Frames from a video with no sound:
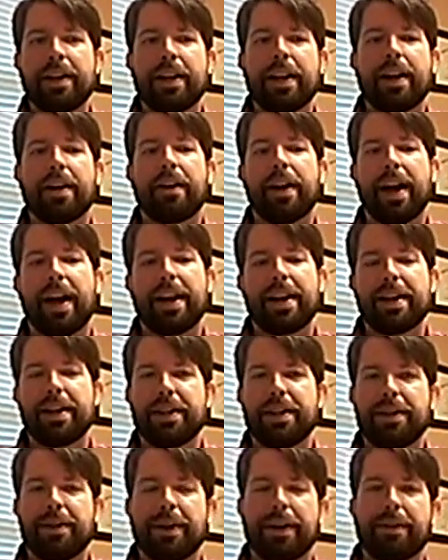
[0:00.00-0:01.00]
Now, how do
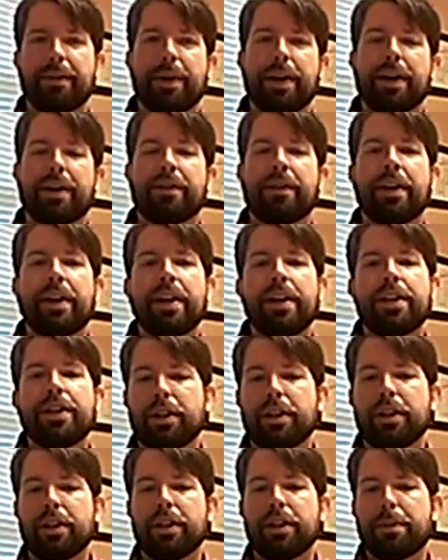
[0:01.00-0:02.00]
you do it? Well,
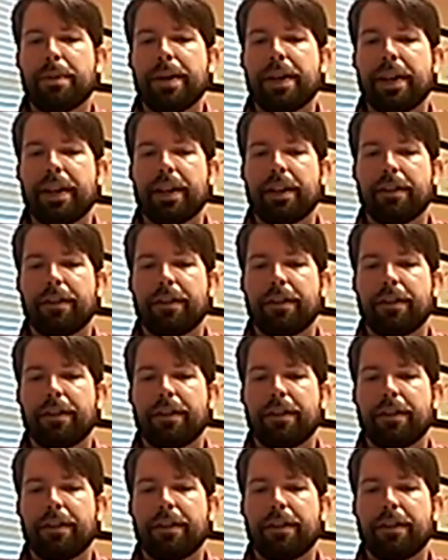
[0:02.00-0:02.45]
generally speaking,